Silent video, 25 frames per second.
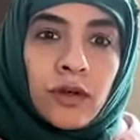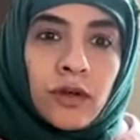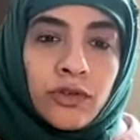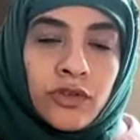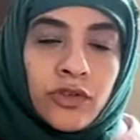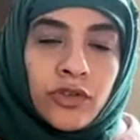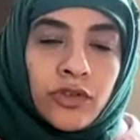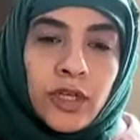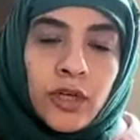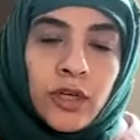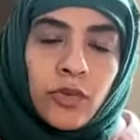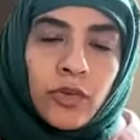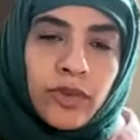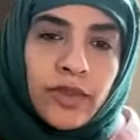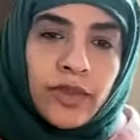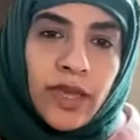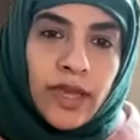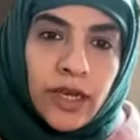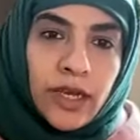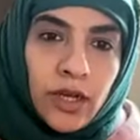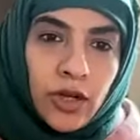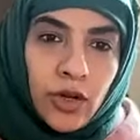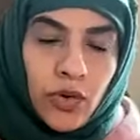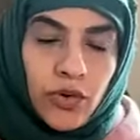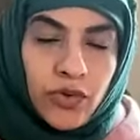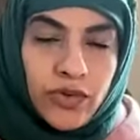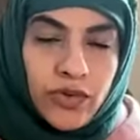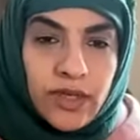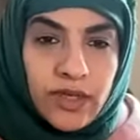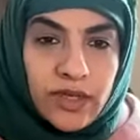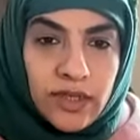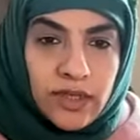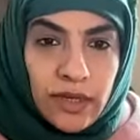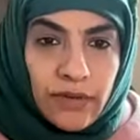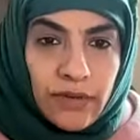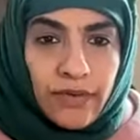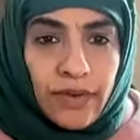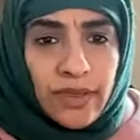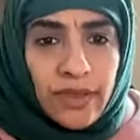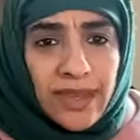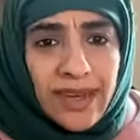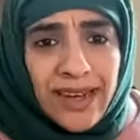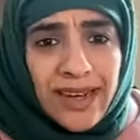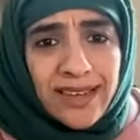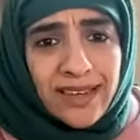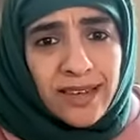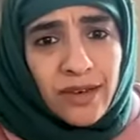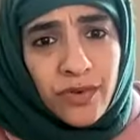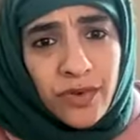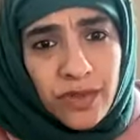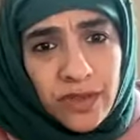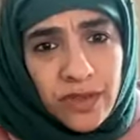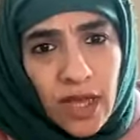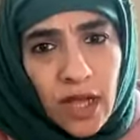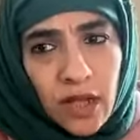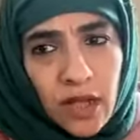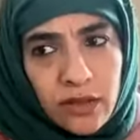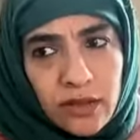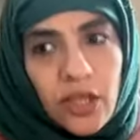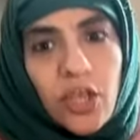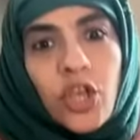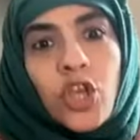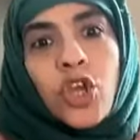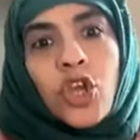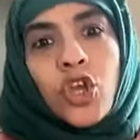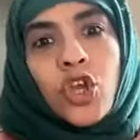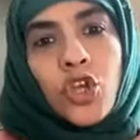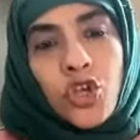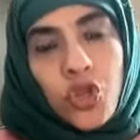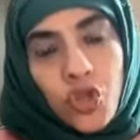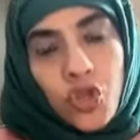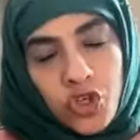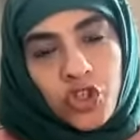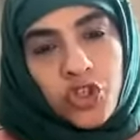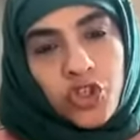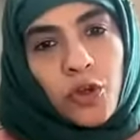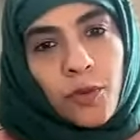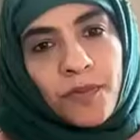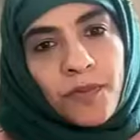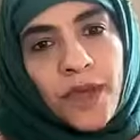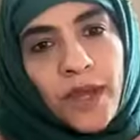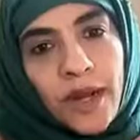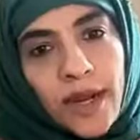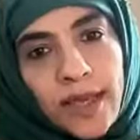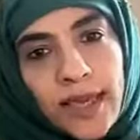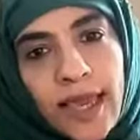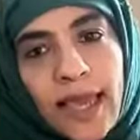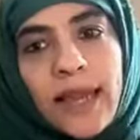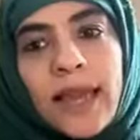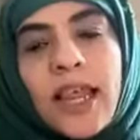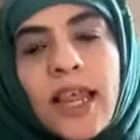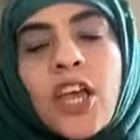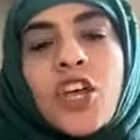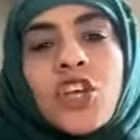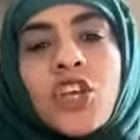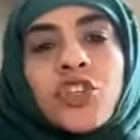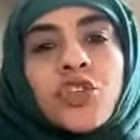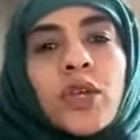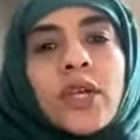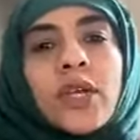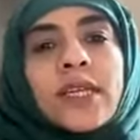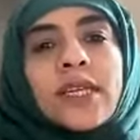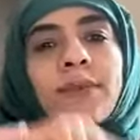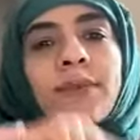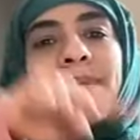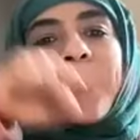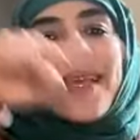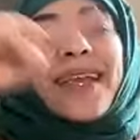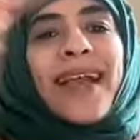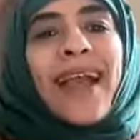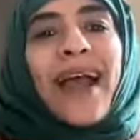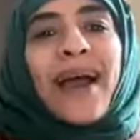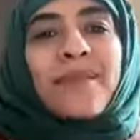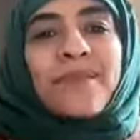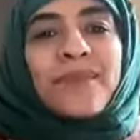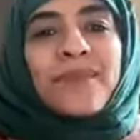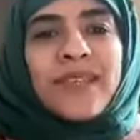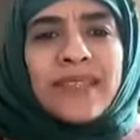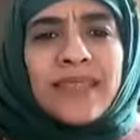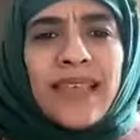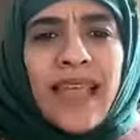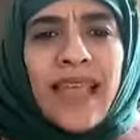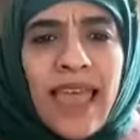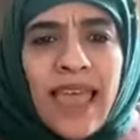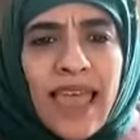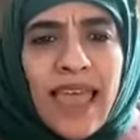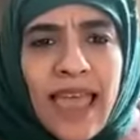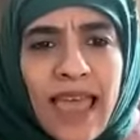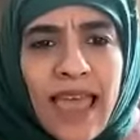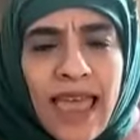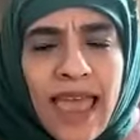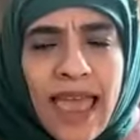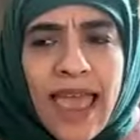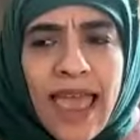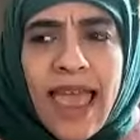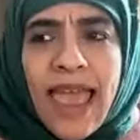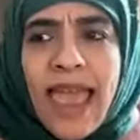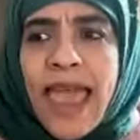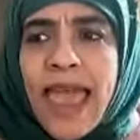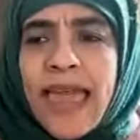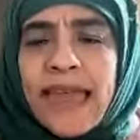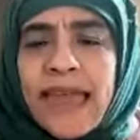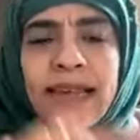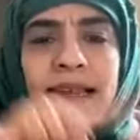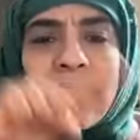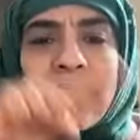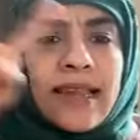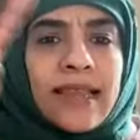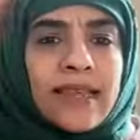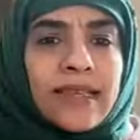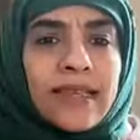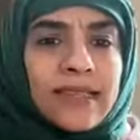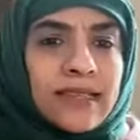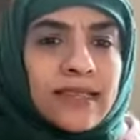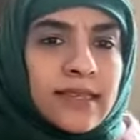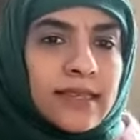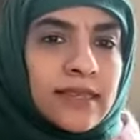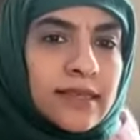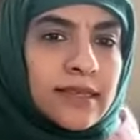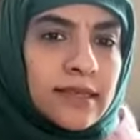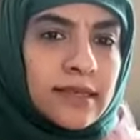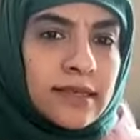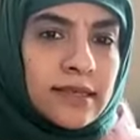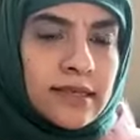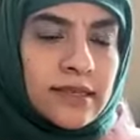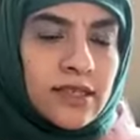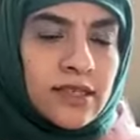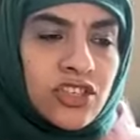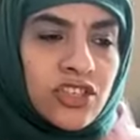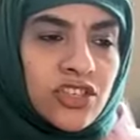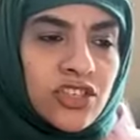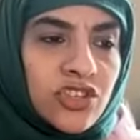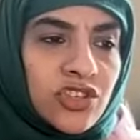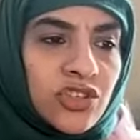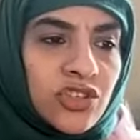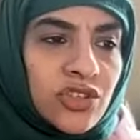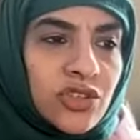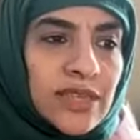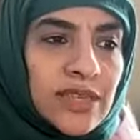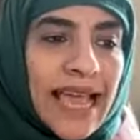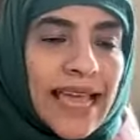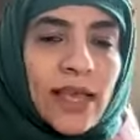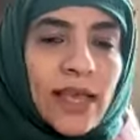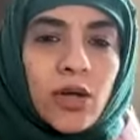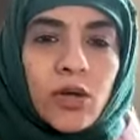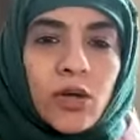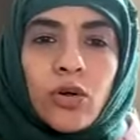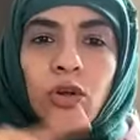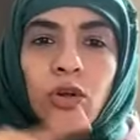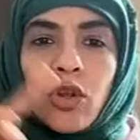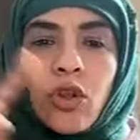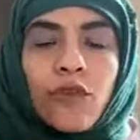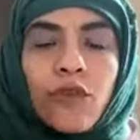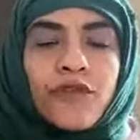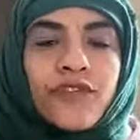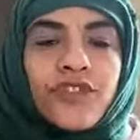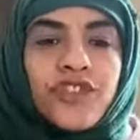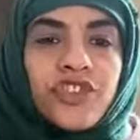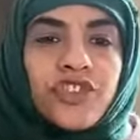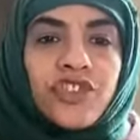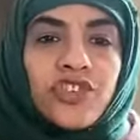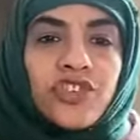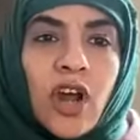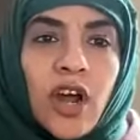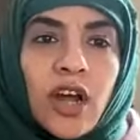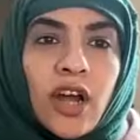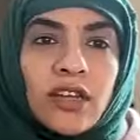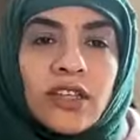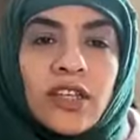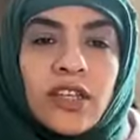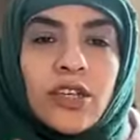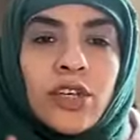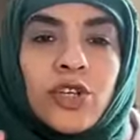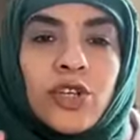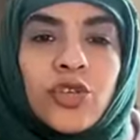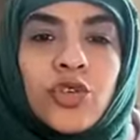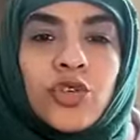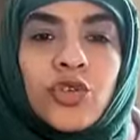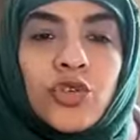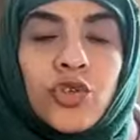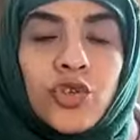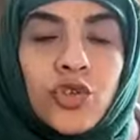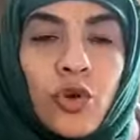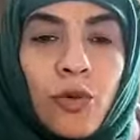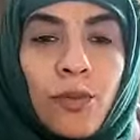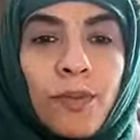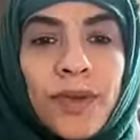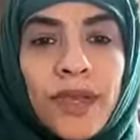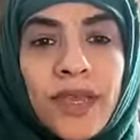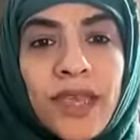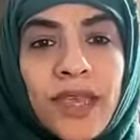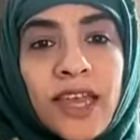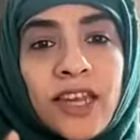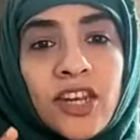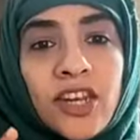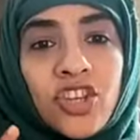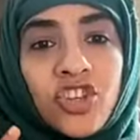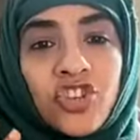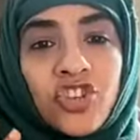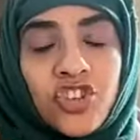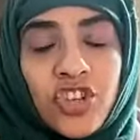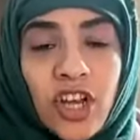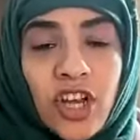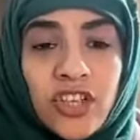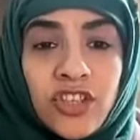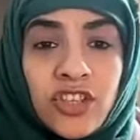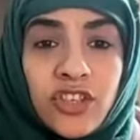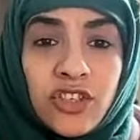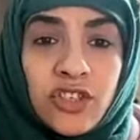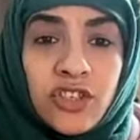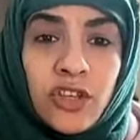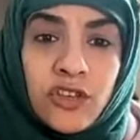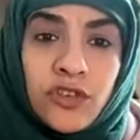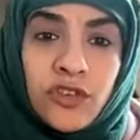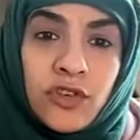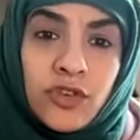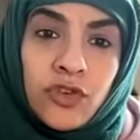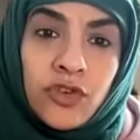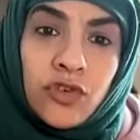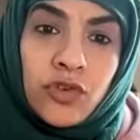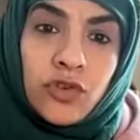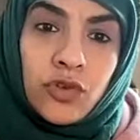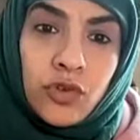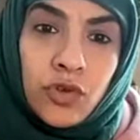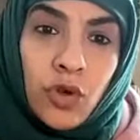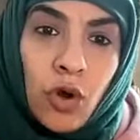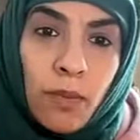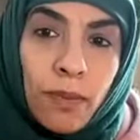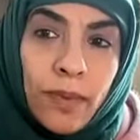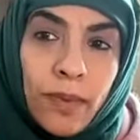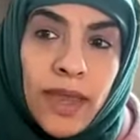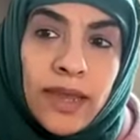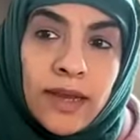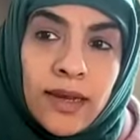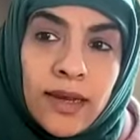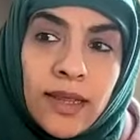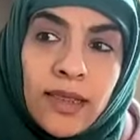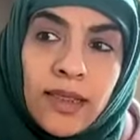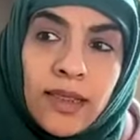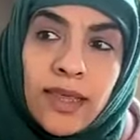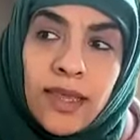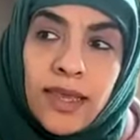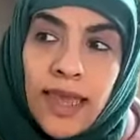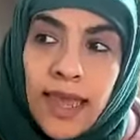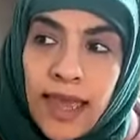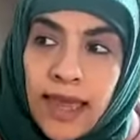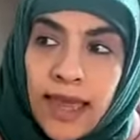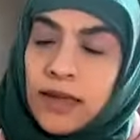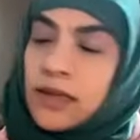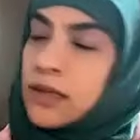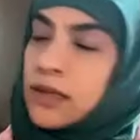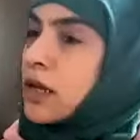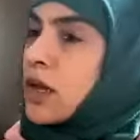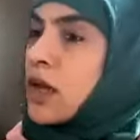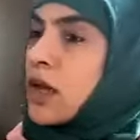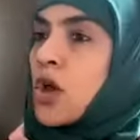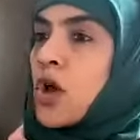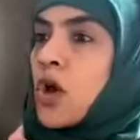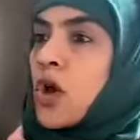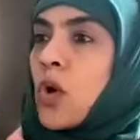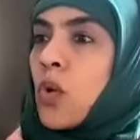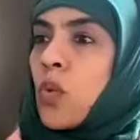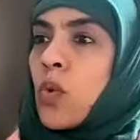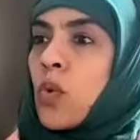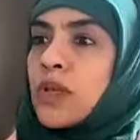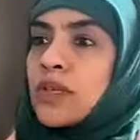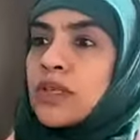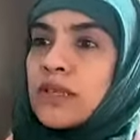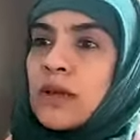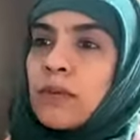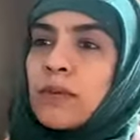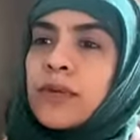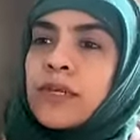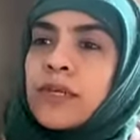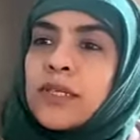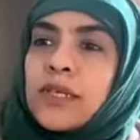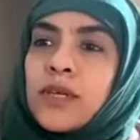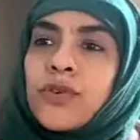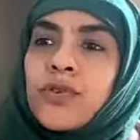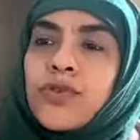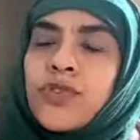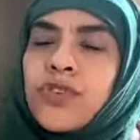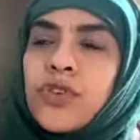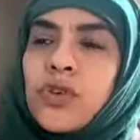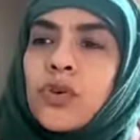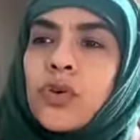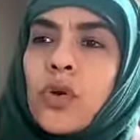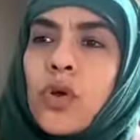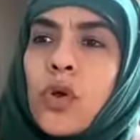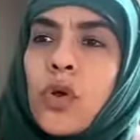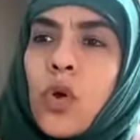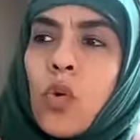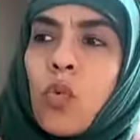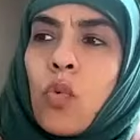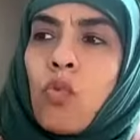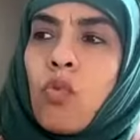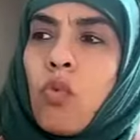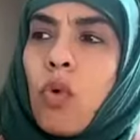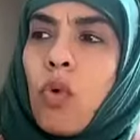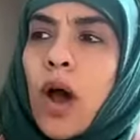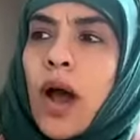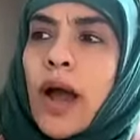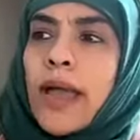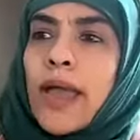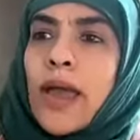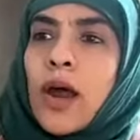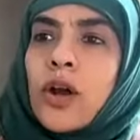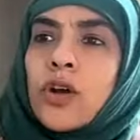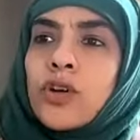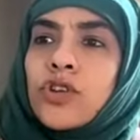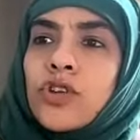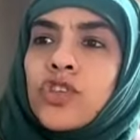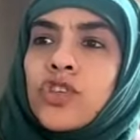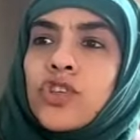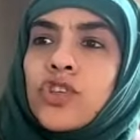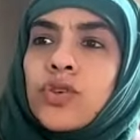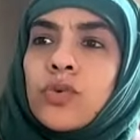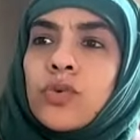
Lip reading: to deal with the in-laws and stuff. And then as a result, you stop that again. So it becomes this endless cycle of starting and stopping, and it just doesn't stop. And in the end, when someone tells you, what are